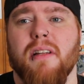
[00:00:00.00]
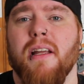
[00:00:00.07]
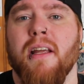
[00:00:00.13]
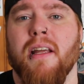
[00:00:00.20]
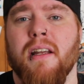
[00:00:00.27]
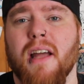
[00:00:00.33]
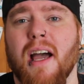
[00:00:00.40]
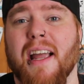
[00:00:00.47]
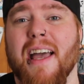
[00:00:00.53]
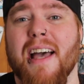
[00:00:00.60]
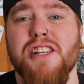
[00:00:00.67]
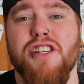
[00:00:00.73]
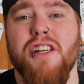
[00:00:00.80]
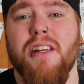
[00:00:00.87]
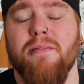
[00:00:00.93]
in
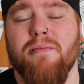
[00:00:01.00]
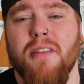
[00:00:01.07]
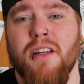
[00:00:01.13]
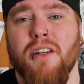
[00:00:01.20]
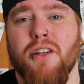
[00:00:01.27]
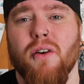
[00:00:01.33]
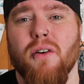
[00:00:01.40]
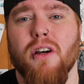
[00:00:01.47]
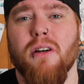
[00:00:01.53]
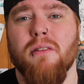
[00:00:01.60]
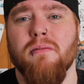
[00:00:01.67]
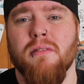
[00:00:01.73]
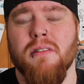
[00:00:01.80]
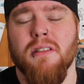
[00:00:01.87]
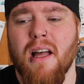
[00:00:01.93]
Akashi in
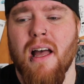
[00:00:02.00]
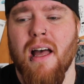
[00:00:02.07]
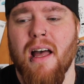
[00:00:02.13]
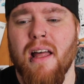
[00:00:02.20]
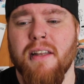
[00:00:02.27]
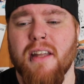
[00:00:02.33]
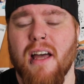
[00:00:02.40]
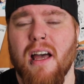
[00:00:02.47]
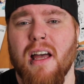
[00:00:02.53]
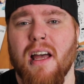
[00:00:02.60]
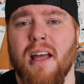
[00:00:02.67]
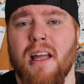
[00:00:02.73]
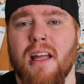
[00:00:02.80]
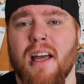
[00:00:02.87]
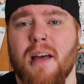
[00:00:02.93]
Hyogo, and
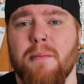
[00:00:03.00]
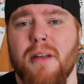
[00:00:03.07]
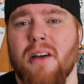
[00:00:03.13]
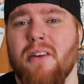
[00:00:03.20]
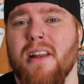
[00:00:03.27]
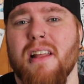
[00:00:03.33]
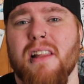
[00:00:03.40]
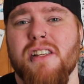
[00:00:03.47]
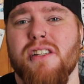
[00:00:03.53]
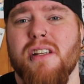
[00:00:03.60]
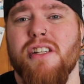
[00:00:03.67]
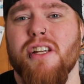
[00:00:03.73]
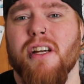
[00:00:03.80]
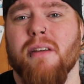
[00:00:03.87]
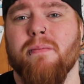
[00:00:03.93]
I am now an English
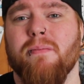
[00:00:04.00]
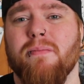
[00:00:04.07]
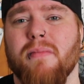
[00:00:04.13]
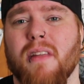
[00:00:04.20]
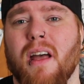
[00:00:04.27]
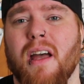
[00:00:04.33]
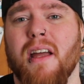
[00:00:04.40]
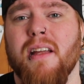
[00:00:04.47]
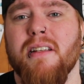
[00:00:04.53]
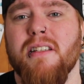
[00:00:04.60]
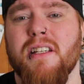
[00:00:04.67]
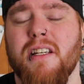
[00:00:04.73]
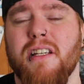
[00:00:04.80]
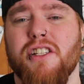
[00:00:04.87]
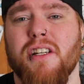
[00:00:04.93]
teacher. I
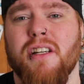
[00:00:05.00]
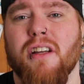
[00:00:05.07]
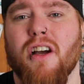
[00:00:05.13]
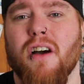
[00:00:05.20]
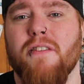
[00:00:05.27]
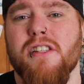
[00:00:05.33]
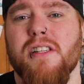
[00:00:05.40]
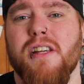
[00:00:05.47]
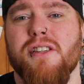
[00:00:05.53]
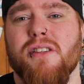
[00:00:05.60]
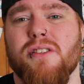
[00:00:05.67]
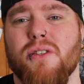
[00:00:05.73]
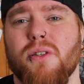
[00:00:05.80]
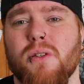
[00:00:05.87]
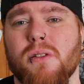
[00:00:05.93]
teach in a conversation
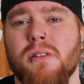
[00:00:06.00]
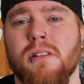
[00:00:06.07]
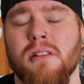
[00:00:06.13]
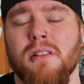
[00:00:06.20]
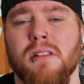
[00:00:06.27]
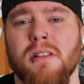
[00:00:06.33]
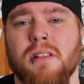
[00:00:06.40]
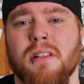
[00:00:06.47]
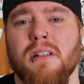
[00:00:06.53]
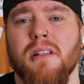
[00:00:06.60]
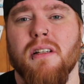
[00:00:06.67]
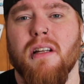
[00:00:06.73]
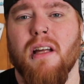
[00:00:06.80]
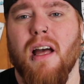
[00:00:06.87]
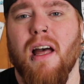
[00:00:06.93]
school,
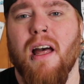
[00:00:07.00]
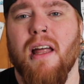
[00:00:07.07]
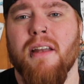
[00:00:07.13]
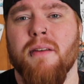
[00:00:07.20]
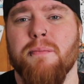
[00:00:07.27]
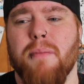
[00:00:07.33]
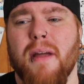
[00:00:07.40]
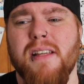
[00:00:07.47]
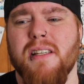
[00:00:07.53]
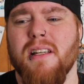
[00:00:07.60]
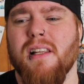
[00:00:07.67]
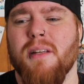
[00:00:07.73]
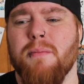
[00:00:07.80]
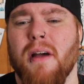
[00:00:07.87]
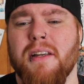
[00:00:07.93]
and
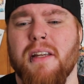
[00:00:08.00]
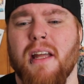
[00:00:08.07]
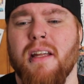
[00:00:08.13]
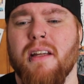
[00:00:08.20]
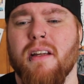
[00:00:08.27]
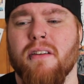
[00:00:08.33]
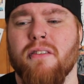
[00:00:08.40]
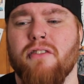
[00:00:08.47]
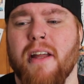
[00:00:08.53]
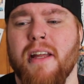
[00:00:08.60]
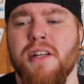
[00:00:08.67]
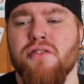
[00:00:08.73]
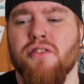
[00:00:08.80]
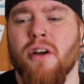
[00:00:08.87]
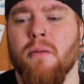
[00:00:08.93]
basically my day can
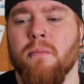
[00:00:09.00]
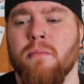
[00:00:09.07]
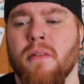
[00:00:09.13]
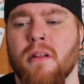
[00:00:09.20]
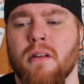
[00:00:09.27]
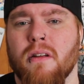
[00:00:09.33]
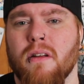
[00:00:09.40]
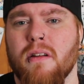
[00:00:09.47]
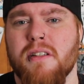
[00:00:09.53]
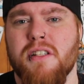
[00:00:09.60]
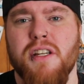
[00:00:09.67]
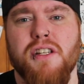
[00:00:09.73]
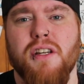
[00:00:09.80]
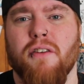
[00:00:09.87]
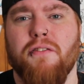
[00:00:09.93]
range from
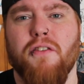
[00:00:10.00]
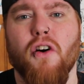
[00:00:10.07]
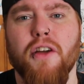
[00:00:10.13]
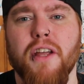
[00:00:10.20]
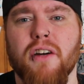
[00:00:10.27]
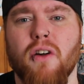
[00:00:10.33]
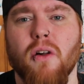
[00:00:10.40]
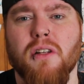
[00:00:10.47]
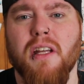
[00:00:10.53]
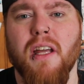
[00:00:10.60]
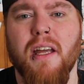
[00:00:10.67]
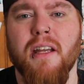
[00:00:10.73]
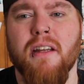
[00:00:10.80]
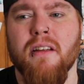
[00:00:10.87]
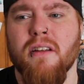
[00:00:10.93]
teaching a 4-year-old
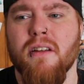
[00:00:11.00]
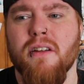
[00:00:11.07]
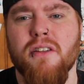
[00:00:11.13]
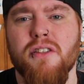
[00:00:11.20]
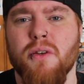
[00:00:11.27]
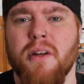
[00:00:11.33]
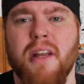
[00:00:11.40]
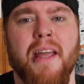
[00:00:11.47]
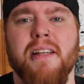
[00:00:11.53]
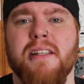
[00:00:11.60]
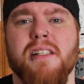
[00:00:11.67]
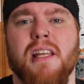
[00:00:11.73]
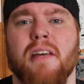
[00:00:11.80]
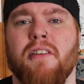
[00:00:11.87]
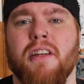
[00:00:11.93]
kid to an
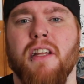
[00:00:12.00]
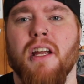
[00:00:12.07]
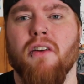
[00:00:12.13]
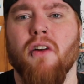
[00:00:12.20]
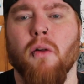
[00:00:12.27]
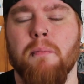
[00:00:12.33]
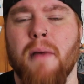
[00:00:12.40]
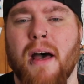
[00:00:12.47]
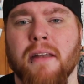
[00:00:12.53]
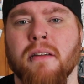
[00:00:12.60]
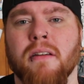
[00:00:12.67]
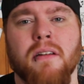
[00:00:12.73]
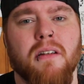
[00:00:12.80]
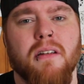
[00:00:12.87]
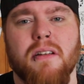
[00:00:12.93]
87-year-old man.
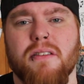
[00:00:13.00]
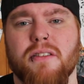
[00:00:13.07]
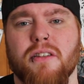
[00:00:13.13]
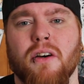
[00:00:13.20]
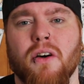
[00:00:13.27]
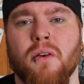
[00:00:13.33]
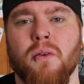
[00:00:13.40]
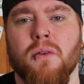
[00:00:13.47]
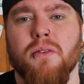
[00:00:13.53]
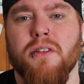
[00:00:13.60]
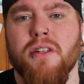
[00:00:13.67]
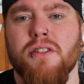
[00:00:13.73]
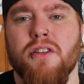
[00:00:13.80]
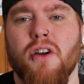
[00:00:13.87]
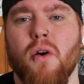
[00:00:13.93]
So
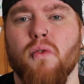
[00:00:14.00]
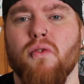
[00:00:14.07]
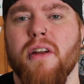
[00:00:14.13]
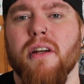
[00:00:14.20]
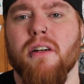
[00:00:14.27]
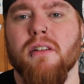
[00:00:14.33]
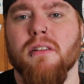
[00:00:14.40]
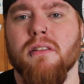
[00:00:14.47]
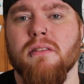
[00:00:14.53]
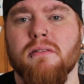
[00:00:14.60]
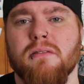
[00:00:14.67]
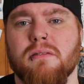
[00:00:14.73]
there's no real